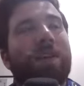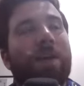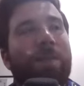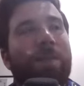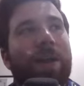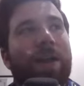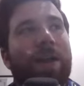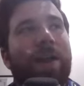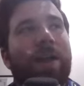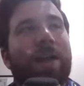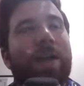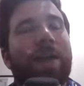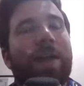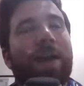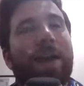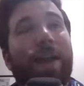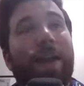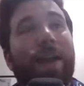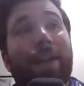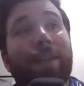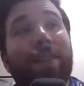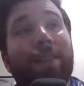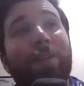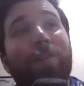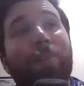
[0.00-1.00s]
I mean, I
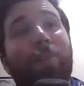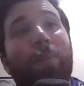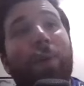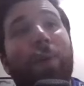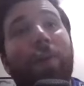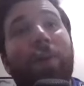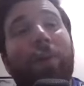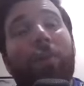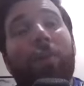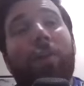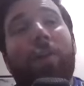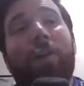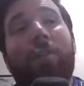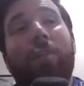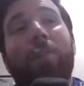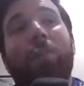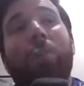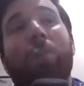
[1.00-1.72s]
get the appeal of having